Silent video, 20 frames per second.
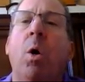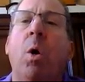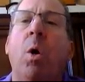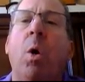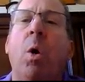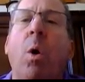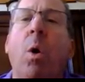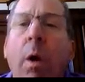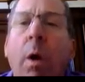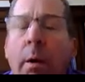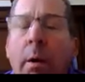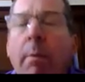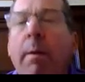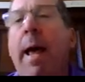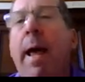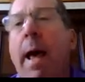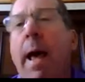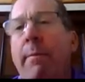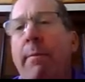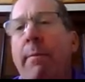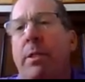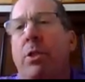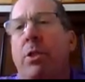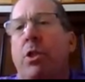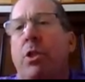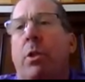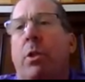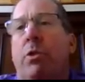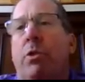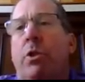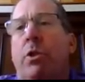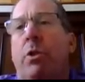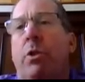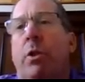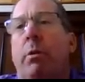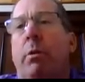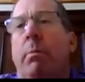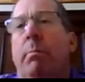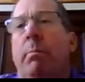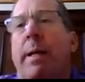or have it disclosed to
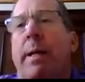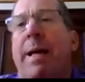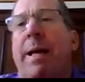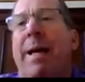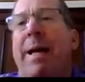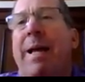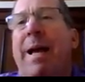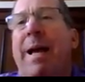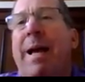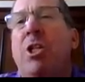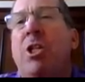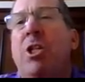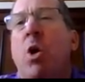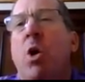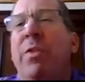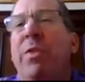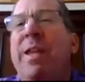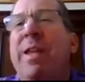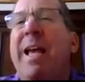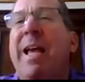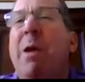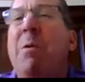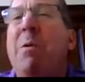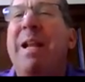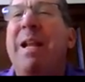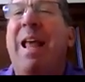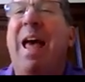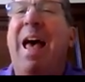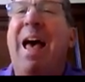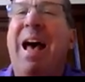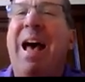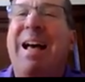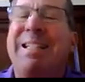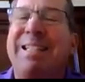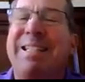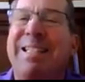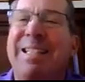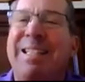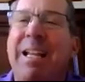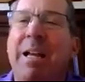you. But I don't think I would
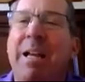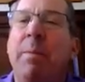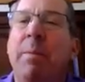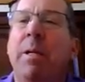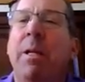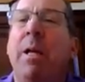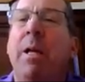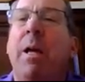ask them,